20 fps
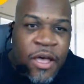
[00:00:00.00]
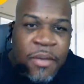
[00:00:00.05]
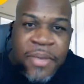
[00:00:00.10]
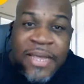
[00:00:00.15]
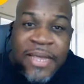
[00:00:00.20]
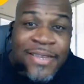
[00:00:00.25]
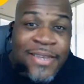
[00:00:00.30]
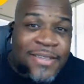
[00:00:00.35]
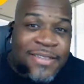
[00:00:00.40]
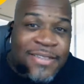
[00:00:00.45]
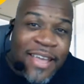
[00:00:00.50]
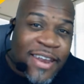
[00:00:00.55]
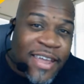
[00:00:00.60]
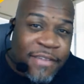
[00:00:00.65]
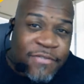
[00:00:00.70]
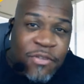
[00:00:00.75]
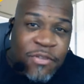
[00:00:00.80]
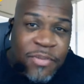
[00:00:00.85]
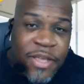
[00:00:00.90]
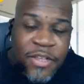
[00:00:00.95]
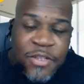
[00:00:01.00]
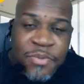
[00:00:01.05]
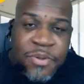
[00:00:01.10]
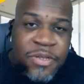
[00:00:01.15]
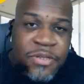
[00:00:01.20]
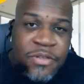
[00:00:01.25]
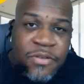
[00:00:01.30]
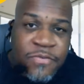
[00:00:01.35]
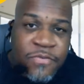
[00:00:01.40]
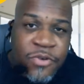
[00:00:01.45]
It does not have to be
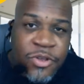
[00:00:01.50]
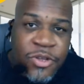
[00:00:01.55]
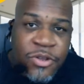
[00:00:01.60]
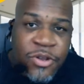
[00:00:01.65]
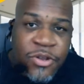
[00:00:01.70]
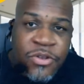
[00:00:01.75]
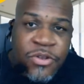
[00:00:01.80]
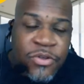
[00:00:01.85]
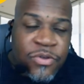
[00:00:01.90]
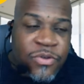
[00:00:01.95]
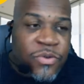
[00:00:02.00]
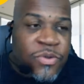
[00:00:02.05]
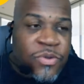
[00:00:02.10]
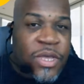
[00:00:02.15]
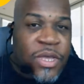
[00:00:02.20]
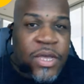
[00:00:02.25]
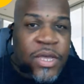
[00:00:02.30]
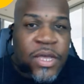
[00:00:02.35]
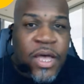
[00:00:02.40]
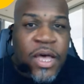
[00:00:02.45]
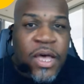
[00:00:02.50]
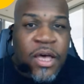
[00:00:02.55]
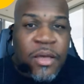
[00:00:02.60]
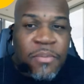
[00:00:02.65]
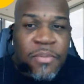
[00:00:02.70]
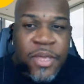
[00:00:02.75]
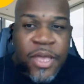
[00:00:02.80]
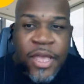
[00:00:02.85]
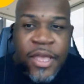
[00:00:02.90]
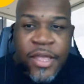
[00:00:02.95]
expensive for you to do.
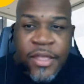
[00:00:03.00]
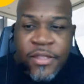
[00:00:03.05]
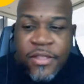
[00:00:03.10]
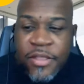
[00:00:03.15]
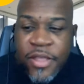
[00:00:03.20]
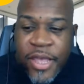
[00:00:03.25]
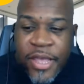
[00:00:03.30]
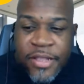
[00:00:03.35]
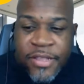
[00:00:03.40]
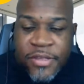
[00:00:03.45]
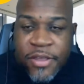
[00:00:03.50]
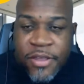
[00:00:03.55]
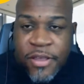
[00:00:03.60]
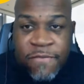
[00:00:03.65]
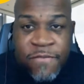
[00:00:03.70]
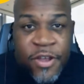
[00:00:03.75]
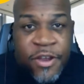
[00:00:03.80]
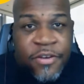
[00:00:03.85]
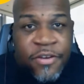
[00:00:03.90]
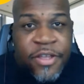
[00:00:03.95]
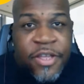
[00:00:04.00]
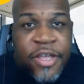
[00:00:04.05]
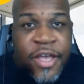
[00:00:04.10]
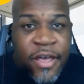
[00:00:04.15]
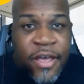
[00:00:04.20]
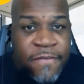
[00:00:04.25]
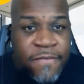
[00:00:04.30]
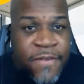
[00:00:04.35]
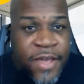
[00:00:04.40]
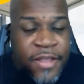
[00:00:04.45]
And it's very
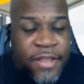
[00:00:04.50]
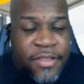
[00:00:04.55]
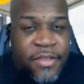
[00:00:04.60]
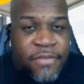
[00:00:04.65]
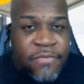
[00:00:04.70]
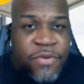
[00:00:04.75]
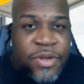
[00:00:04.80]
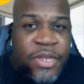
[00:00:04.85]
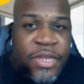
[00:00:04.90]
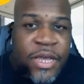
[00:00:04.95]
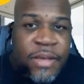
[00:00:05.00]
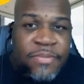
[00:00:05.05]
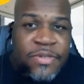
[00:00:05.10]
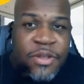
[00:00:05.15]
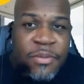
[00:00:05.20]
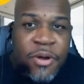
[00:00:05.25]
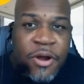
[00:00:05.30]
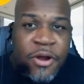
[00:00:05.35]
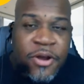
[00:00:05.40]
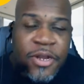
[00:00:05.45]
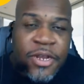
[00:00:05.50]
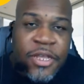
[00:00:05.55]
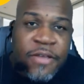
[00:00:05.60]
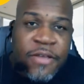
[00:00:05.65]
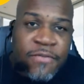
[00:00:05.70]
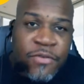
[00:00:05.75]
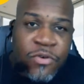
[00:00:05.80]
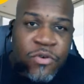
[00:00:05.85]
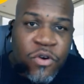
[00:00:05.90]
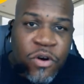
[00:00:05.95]
effective when it comes to marketing
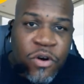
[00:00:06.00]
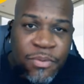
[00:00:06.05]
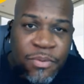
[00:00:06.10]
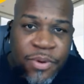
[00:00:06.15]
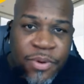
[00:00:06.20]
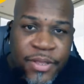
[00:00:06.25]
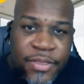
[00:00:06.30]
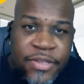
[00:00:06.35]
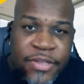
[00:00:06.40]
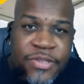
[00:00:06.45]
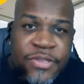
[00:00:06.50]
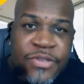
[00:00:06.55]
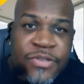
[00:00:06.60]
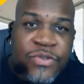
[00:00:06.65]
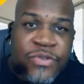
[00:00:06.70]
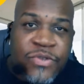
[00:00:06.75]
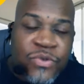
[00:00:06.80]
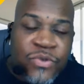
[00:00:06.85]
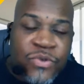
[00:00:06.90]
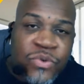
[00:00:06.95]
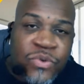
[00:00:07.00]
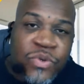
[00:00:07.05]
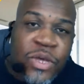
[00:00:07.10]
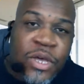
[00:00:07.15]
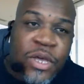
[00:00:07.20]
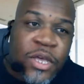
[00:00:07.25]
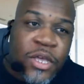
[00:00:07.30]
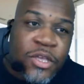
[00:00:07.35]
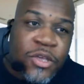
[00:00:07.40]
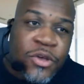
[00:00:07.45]
if you incorporate this into
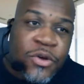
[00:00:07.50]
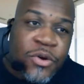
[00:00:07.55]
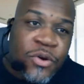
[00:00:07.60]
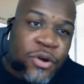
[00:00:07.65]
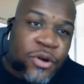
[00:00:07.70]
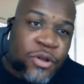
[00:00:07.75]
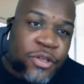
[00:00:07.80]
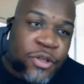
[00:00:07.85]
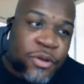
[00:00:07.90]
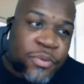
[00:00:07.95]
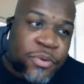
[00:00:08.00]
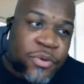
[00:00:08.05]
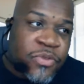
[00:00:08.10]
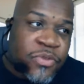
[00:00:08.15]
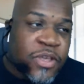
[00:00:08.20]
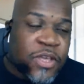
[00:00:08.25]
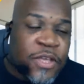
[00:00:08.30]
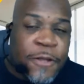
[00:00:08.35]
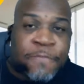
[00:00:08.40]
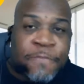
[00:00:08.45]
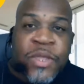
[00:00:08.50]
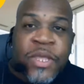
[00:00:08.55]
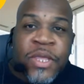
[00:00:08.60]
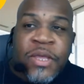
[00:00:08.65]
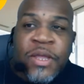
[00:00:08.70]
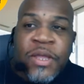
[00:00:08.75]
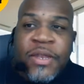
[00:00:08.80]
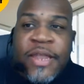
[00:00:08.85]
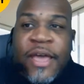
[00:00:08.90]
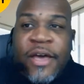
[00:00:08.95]
your routine.
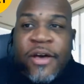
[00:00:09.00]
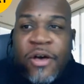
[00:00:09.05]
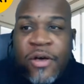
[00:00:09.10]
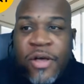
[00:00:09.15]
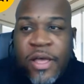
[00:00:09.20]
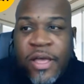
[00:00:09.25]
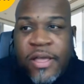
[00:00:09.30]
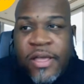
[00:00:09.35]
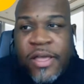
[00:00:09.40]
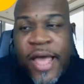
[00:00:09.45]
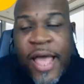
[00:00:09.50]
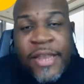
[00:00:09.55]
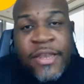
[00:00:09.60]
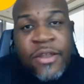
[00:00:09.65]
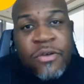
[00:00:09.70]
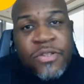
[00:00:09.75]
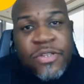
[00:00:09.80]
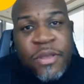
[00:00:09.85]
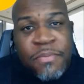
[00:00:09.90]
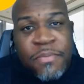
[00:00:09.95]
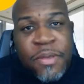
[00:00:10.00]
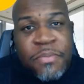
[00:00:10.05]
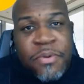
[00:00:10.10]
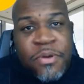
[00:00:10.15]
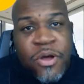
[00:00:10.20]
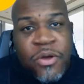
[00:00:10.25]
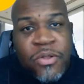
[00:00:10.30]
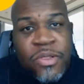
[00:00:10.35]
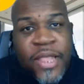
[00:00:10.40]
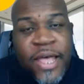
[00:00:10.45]
Now, I know some people
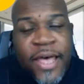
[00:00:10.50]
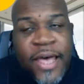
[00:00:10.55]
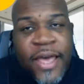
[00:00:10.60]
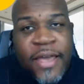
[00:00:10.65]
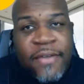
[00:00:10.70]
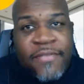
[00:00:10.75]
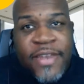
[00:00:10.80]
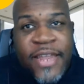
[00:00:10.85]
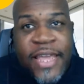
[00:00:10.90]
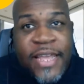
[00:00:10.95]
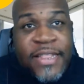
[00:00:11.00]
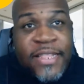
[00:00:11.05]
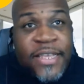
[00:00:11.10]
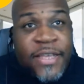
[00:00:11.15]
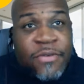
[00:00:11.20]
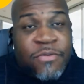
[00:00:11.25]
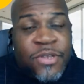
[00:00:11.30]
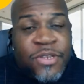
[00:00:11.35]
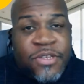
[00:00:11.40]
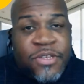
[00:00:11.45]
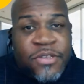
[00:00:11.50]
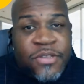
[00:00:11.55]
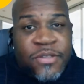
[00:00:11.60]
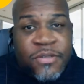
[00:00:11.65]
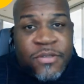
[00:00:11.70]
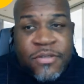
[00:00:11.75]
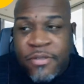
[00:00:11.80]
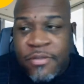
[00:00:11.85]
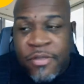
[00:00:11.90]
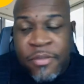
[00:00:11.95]
go live daily, which
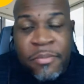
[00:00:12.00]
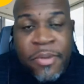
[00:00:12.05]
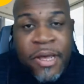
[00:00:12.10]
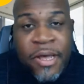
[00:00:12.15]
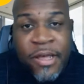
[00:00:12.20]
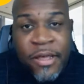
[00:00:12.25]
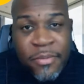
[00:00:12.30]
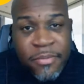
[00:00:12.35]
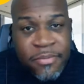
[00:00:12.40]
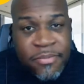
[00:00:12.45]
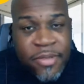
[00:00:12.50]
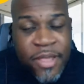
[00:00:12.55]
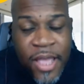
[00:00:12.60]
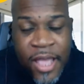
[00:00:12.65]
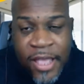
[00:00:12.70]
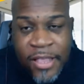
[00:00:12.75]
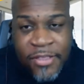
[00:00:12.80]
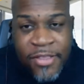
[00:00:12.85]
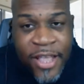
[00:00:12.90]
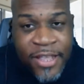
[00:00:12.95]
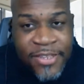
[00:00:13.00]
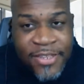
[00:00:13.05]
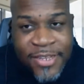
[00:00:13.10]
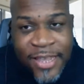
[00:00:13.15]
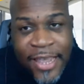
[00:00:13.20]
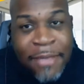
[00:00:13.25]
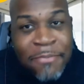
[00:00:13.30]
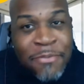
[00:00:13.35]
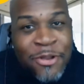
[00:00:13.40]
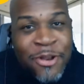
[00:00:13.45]
is the bomb. I
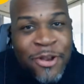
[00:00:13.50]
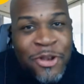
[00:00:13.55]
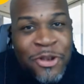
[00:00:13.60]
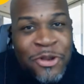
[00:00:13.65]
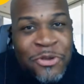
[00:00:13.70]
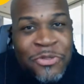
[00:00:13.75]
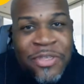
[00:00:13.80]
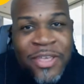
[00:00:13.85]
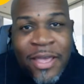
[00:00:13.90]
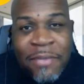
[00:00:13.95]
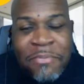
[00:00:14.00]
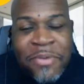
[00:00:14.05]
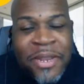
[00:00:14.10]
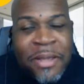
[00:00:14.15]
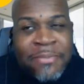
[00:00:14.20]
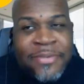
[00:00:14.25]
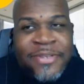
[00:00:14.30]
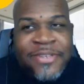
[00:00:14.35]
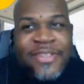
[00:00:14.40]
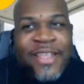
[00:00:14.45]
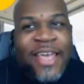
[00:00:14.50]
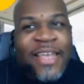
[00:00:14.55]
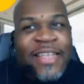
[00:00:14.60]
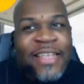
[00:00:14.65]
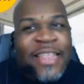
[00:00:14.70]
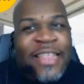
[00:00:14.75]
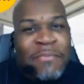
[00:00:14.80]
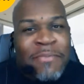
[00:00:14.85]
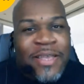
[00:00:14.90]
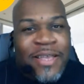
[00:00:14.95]
say I'm going to do that, but I'm just like,
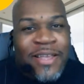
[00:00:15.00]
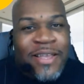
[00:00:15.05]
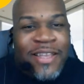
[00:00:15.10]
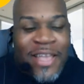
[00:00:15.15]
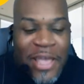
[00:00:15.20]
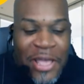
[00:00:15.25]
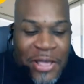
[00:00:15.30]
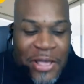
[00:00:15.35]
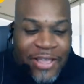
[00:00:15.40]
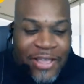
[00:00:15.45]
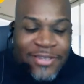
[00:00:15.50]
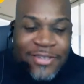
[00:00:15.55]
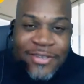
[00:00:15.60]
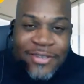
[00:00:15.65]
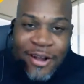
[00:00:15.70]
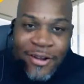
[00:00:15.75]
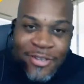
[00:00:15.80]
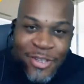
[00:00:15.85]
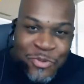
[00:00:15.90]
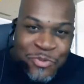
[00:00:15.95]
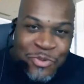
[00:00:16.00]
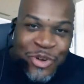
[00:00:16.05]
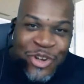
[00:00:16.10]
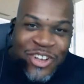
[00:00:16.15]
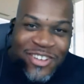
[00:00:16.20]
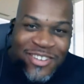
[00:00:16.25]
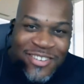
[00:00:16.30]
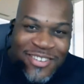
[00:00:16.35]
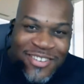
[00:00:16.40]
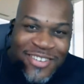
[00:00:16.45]
let me start
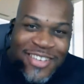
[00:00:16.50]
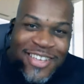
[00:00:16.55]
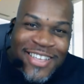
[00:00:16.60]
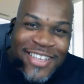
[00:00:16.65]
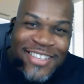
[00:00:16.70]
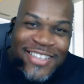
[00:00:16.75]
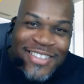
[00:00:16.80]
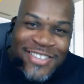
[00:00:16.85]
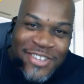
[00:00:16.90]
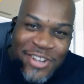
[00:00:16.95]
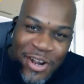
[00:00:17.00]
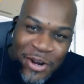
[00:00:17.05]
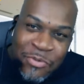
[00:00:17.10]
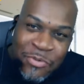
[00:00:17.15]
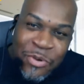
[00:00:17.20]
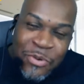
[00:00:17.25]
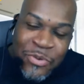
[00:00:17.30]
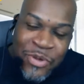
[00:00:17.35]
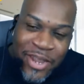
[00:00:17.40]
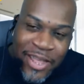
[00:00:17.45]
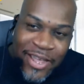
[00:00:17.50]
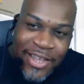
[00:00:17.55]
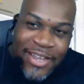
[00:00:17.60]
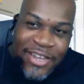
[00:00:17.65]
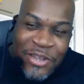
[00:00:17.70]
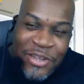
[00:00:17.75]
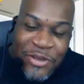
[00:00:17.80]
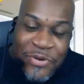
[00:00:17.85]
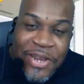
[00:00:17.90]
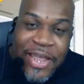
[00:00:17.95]
small and start with what I
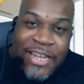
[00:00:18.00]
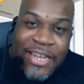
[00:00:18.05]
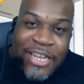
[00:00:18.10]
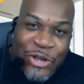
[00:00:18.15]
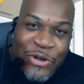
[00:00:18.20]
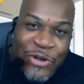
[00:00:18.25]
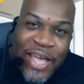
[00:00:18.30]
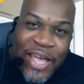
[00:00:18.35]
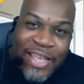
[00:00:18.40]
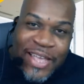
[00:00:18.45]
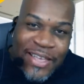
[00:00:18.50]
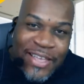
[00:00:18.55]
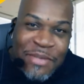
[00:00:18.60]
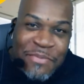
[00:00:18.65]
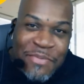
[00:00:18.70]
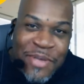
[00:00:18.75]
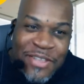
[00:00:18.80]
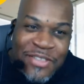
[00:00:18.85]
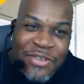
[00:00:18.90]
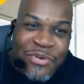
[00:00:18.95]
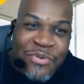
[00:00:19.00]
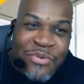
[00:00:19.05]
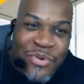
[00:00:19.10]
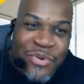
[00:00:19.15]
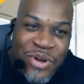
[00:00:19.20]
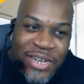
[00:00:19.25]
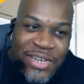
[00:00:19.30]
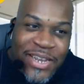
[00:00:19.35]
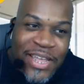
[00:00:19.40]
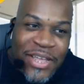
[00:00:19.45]
can do. And I know I can commit to
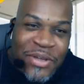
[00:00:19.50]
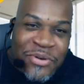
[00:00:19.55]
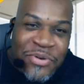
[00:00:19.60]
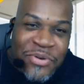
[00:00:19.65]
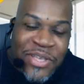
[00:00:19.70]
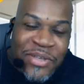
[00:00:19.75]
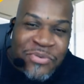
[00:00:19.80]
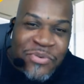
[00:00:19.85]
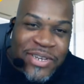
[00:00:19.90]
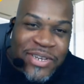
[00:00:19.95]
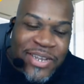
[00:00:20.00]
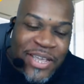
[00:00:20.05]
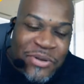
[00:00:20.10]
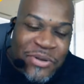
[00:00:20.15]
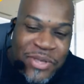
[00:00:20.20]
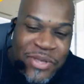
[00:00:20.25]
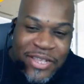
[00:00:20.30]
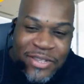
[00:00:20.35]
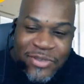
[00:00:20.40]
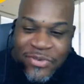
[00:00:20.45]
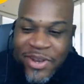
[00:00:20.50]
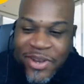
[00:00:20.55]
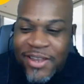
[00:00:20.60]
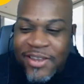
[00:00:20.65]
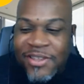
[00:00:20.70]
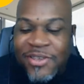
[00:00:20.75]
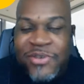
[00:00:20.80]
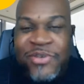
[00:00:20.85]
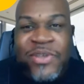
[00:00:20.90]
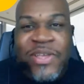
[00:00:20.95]
1 day a week. 1 day a week is what I
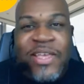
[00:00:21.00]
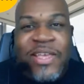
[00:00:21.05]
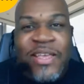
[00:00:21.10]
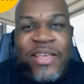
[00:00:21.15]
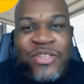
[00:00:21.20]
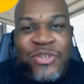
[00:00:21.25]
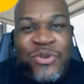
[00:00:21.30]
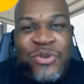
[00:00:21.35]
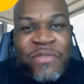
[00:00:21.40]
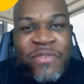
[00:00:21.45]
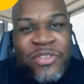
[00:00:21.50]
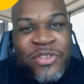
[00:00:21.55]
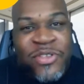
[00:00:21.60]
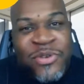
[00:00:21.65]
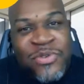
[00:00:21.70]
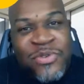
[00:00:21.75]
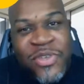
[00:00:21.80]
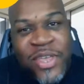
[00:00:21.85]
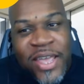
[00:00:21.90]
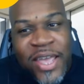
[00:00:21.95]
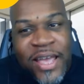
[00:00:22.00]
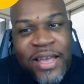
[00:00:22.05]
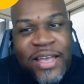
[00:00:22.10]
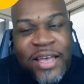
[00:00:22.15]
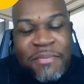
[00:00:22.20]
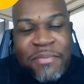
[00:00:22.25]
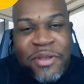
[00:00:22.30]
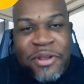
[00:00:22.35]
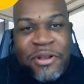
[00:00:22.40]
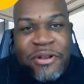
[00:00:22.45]
do. So every Tuesday, I
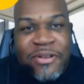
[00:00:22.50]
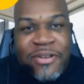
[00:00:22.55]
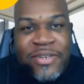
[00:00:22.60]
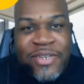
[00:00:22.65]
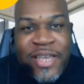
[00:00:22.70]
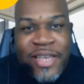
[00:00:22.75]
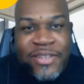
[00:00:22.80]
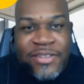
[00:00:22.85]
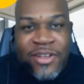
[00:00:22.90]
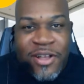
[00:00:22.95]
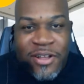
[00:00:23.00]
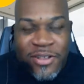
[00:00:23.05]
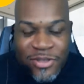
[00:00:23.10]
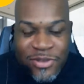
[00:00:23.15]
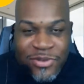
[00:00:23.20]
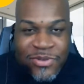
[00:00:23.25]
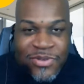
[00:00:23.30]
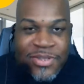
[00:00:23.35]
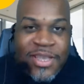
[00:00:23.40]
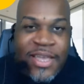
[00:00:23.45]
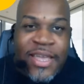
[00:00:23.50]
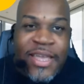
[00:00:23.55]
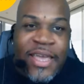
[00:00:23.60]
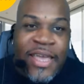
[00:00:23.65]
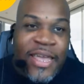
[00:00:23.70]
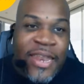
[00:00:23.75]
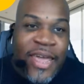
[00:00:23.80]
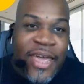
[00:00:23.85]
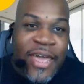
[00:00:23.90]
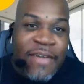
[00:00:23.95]
come here on Tech Talk Tuesday
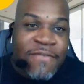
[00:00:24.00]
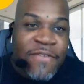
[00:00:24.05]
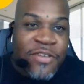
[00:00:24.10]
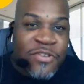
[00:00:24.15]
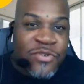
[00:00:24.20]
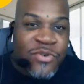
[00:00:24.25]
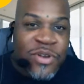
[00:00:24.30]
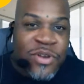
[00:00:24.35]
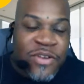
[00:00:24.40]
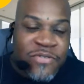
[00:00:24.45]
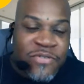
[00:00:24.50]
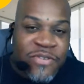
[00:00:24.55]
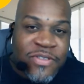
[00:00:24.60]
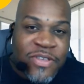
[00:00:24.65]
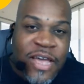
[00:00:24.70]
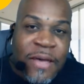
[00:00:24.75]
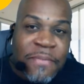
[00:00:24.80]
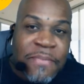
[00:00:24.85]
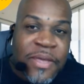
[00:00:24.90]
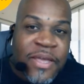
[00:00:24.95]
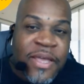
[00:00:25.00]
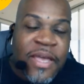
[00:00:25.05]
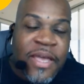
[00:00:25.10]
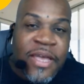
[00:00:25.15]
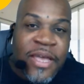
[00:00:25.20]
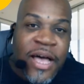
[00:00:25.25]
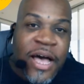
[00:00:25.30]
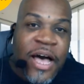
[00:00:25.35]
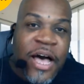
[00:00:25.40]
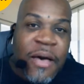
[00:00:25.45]
and I feature a different topic.
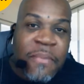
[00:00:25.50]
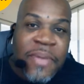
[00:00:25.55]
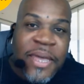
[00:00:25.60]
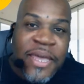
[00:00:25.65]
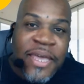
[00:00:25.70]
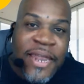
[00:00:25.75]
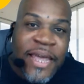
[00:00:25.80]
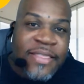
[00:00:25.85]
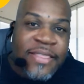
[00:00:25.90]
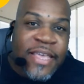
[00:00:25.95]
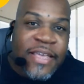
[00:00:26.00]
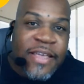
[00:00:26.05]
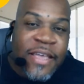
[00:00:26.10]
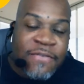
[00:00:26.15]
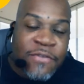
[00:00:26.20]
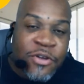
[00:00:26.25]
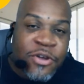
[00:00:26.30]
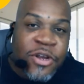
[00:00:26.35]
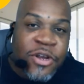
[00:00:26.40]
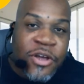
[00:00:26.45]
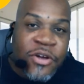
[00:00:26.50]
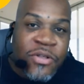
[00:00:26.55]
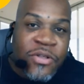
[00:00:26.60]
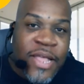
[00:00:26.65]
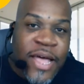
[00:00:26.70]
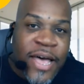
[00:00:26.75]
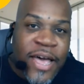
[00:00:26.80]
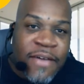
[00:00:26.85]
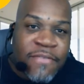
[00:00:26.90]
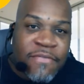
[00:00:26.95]
And I think if you're going to go
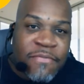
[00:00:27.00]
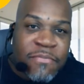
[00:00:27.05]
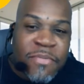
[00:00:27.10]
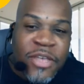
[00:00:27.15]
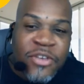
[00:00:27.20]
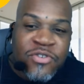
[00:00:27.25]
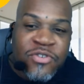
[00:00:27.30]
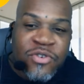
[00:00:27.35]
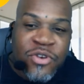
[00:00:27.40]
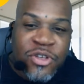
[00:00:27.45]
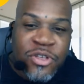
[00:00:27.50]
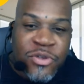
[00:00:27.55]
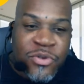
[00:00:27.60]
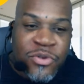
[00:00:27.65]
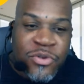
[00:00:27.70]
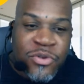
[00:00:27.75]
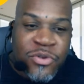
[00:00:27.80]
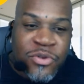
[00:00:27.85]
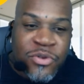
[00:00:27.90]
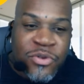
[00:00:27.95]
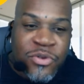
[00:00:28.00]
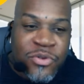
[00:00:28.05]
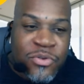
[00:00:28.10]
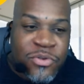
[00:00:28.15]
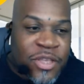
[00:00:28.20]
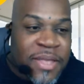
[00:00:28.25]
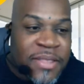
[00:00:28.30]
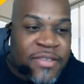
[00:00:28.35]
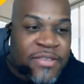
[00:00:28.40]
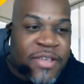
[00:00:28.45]
live, make sure you
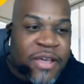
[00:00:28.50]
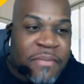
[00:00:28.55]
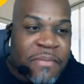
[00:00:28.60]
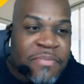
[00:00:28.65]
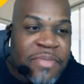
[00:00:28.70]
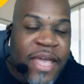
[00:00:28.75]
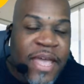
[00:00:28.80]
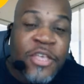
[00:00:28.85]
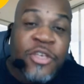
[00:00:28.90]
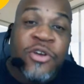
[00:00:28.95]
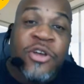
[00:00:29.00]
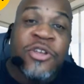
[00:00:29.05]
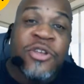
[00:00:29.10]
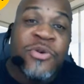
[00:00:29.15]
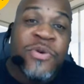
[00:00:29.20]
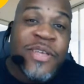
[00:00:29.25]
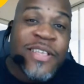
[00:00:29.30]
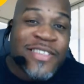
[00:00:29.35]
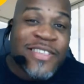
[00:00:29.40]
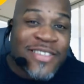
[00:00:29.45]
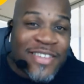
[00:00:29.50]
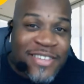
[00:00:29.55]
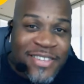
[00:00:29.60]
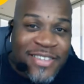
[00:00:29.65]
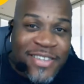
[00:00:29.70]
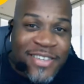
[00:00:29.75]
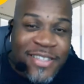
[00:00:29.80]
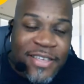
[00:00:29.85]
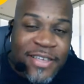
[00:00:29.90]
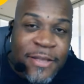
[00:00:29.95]
commit to something that you can do
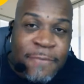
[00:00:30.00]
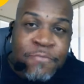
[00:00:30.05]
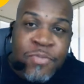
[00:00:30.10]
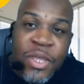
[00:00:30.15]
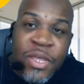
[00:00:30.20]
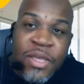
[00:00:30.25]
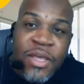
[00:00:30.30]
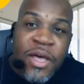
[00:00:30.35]
consistently.